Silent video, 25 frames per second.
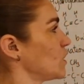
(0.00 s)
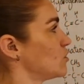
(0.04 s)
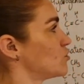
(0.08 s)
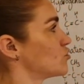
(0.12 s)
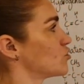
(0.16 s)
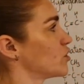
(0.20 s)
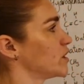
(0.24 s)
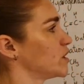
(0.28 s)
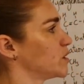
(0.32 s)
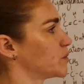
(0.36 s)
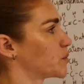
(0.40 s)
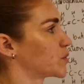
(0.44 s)

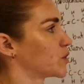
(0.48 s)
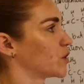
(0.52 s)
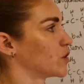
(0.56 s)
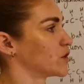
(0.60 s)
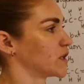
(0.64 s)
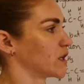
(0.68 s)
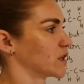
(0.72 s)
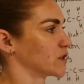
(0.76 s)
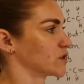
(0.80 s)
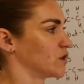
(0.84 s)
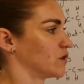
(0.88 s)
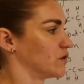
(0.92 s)
drawing the
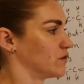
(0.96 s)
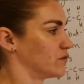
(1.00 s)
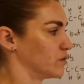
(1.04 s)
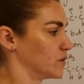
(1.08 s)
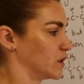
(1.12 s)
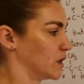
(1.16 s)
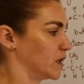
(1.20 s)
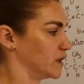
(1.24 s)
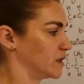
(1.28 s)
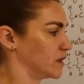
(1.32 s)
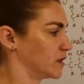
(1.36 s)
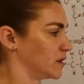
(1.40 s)
product of
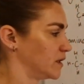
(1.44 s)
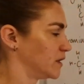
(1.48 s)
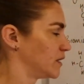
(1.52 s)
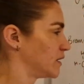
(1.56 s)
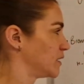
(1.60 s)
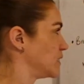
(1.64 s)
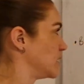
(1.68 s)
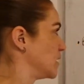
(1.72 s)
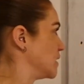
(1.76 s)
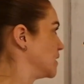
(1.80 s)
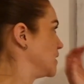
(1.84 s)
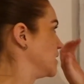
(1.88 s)
one,
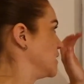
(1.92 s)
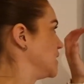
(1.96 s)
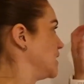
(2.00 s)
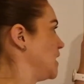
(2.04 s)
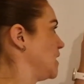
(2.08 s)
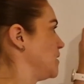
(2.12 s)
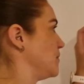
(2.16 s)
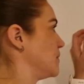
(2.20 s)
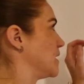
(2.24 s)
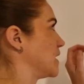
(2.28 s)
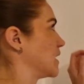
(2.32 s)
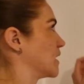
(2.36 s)

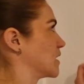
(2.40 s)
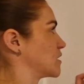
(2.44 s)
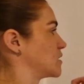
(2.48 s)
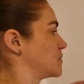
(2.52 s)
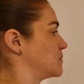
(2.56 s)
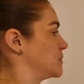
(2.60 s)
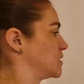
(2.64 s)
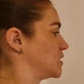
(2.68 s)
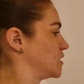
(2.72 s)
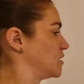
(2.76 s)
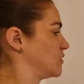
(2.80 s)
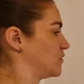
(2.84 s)
naming a
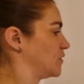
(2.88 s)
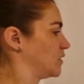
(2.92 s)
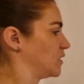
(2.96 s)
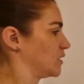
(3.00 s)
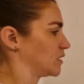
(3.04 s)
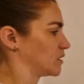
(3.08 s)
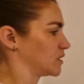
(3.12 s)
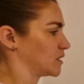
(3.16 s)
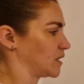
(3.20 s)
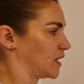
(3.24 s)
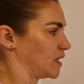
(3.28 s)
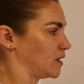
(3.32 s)

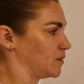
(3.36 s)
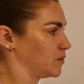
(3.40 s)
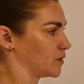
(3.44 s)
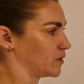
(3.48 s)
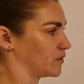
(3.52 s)
specific type